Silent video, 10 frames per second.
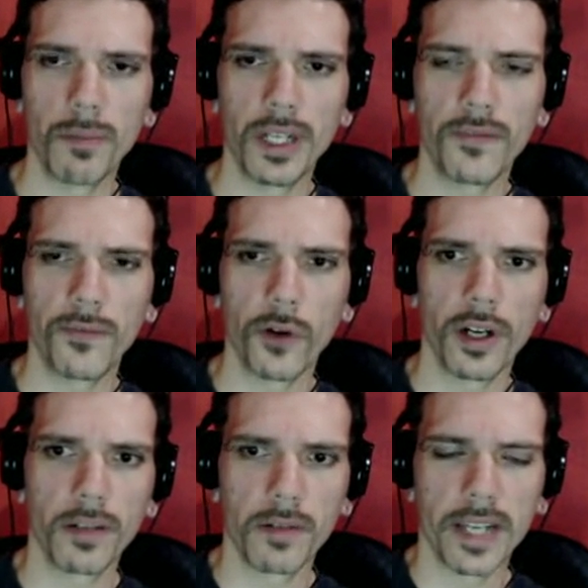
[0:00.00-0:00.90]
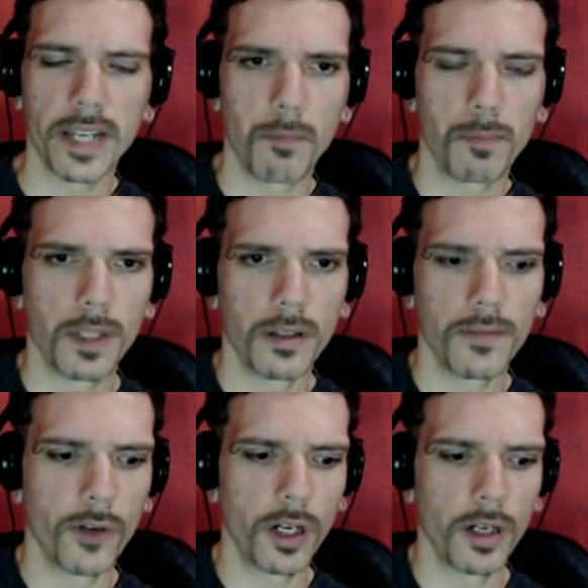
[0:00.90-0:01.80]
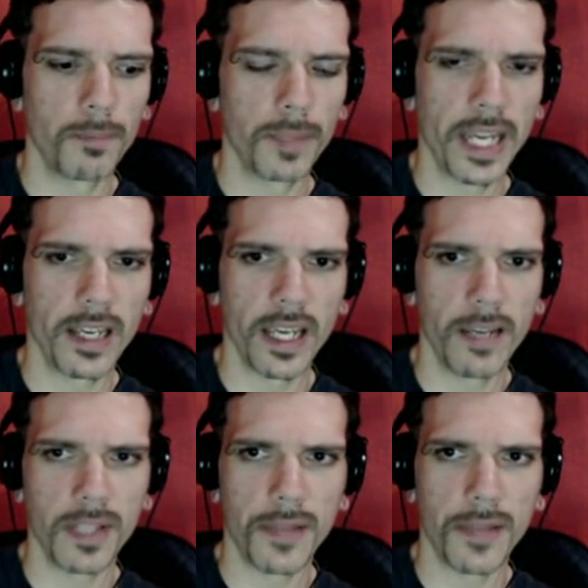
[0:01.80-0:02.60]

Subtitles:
But for playing games,